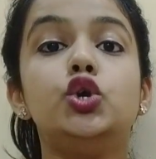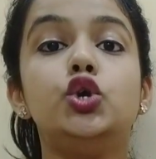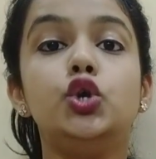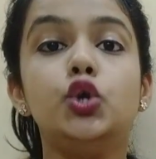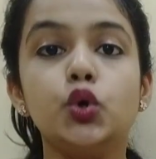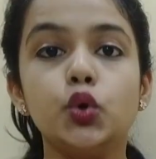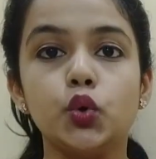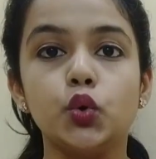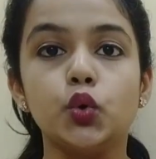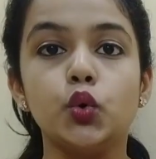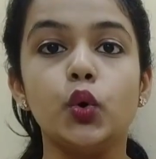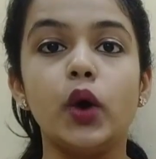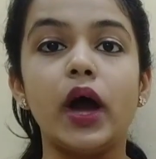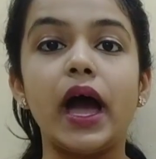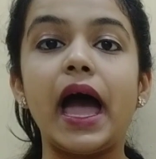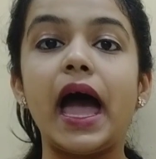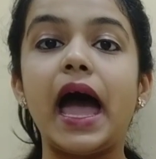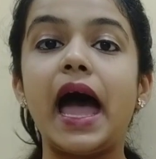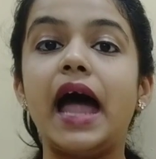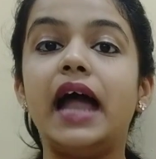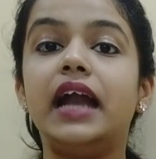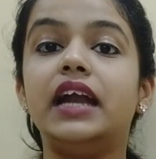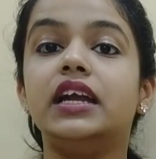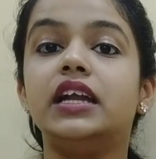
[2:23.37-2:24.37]
do
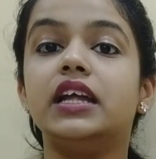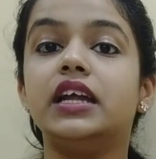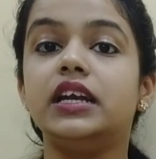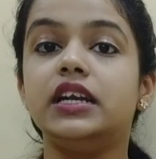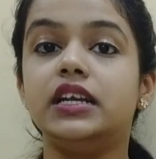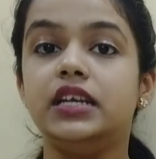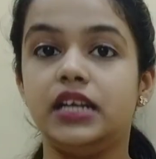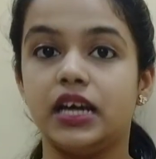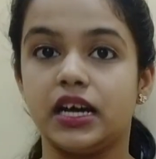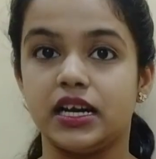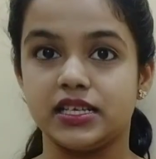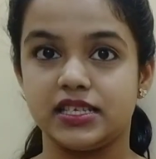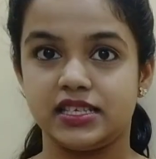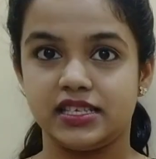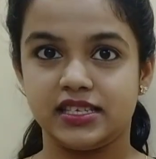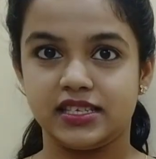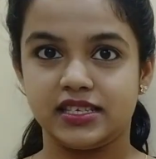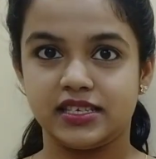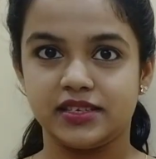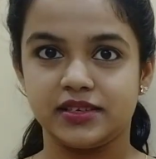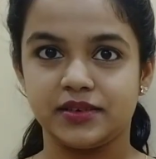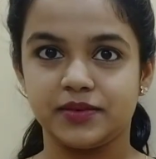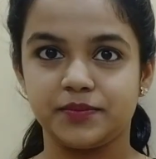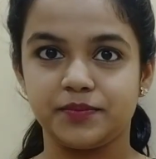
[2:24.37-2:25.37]
and
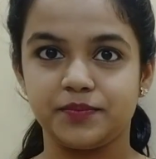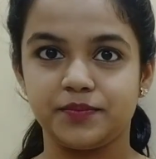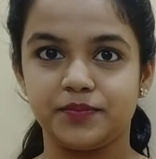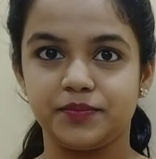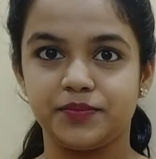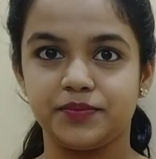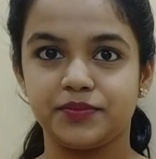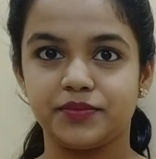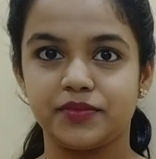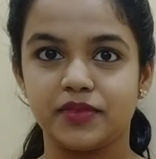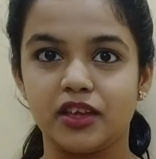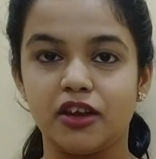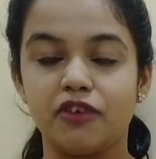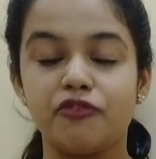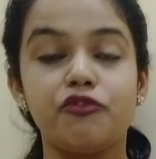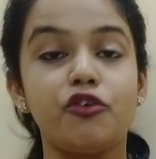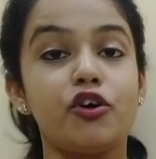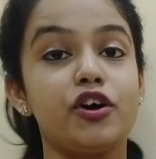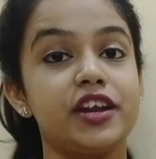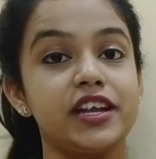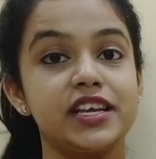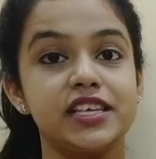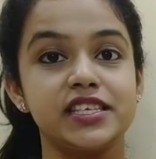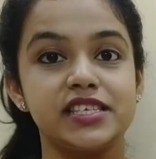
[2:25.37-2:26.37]
does.
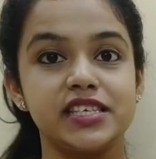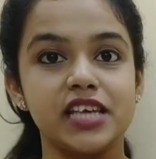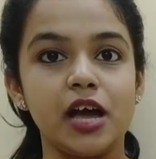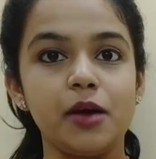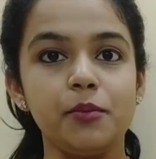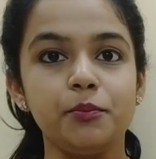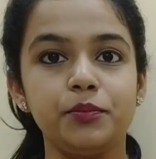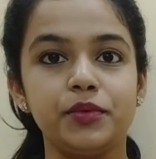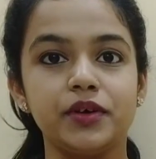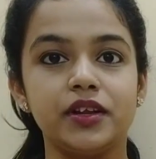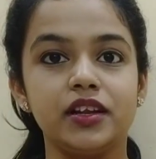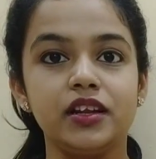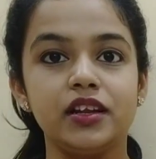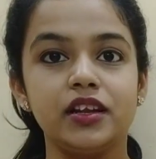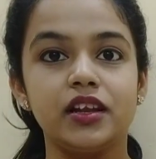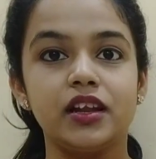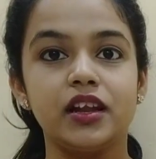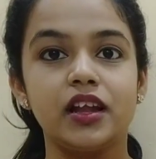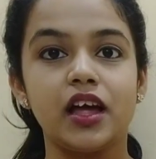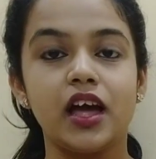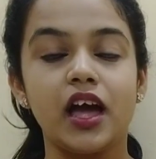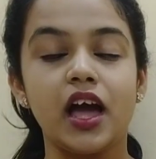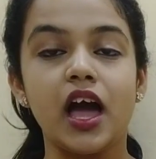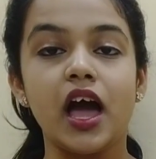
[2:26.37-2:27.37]
For example,
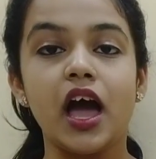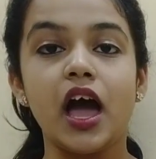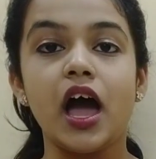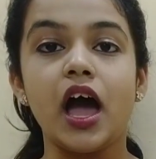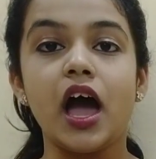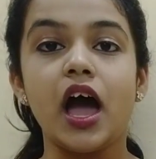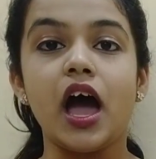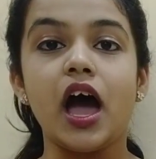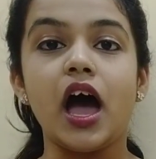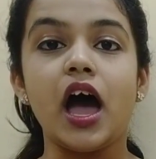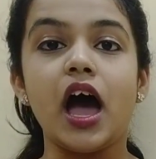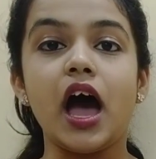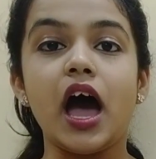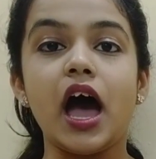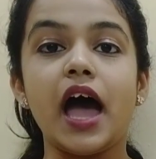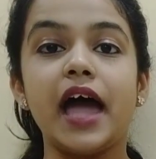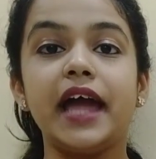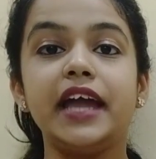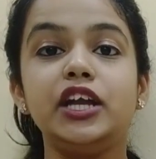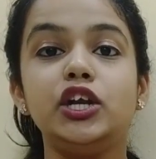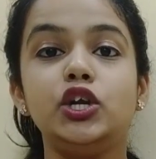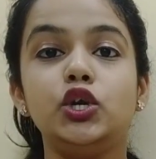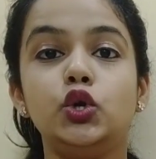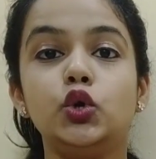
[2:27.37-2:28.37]

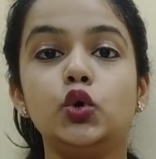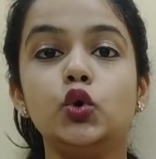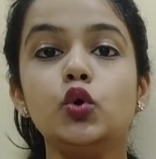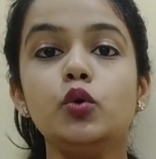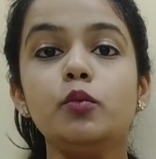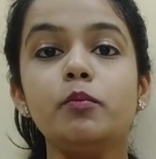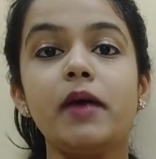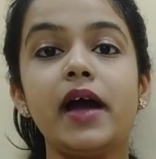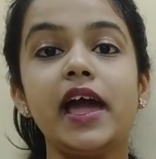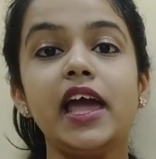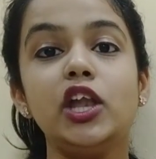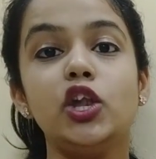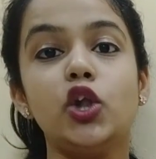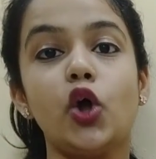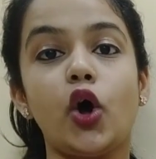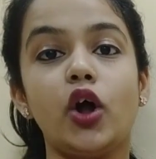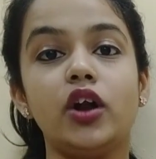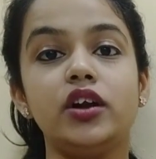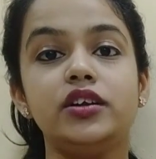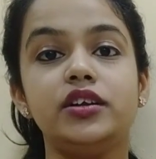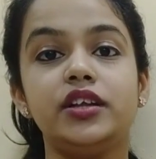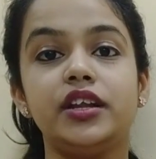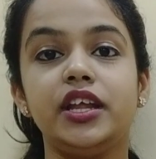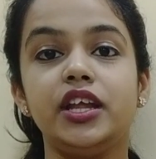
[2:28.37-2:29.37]
I do my
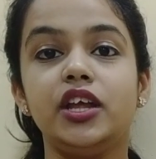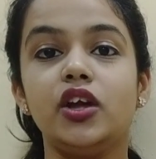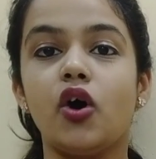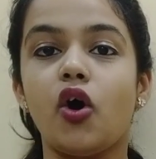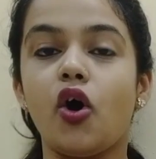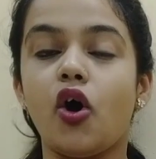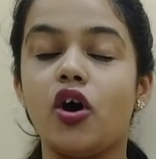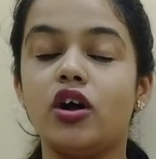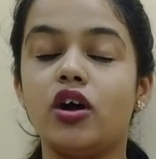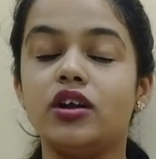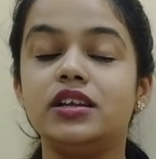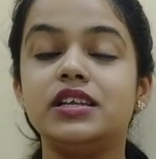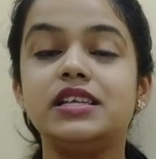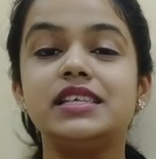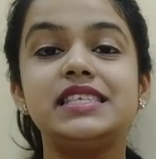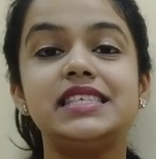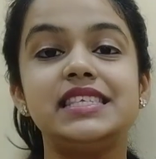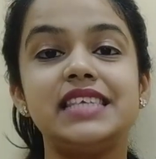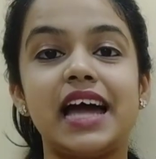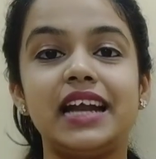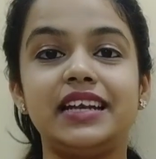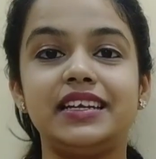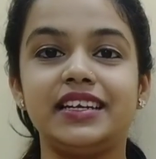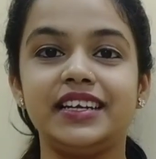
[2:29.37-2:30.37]
laundry on
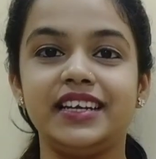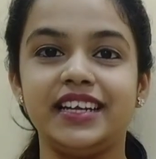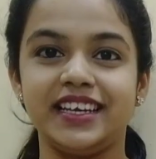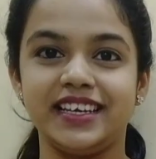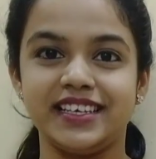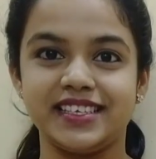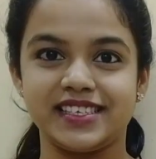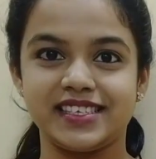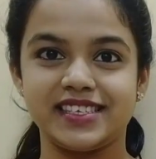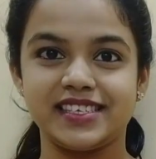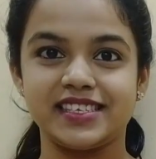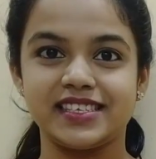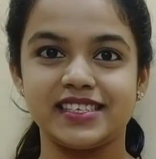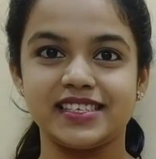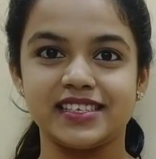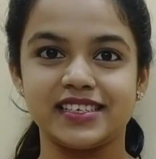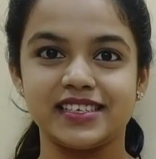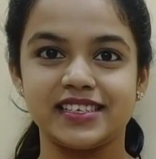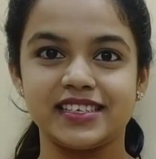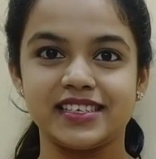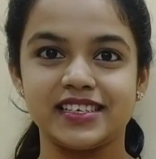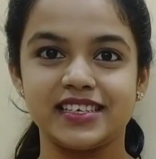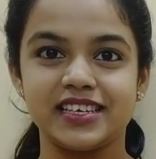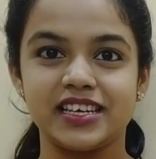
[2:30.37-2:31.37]
Saturdays.
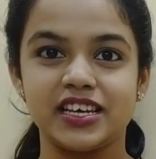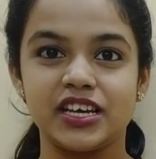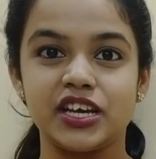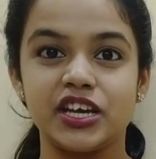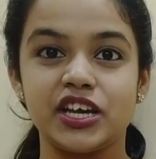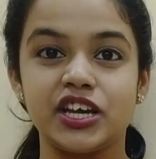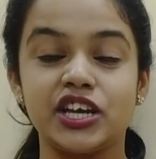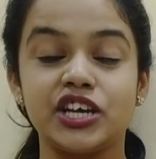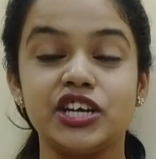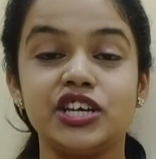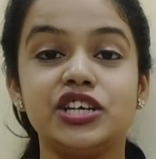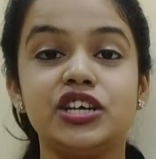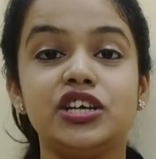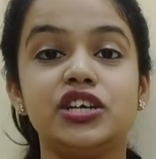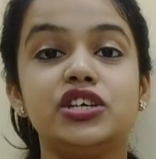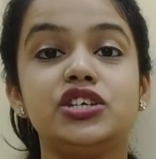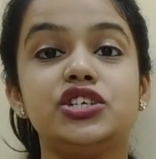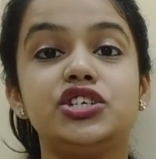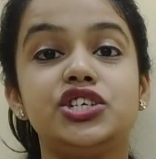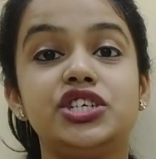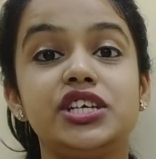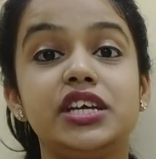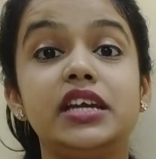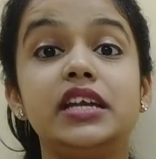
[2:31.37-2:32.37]

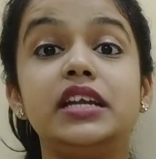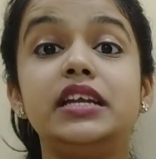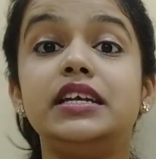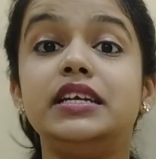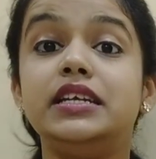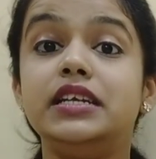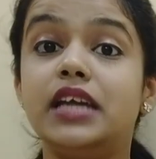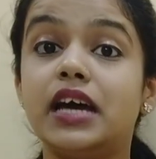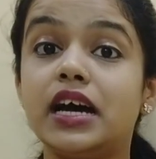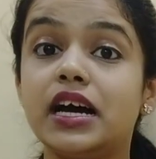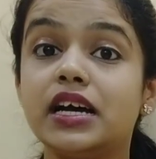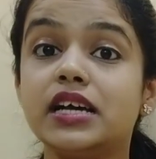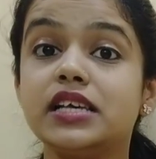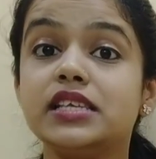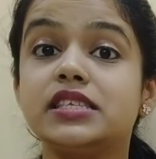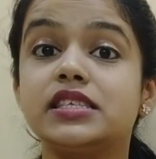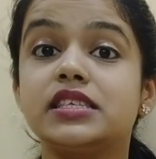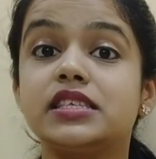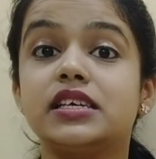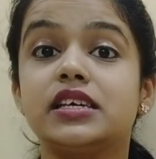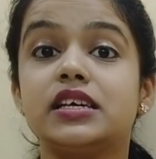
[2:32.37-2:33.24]
She does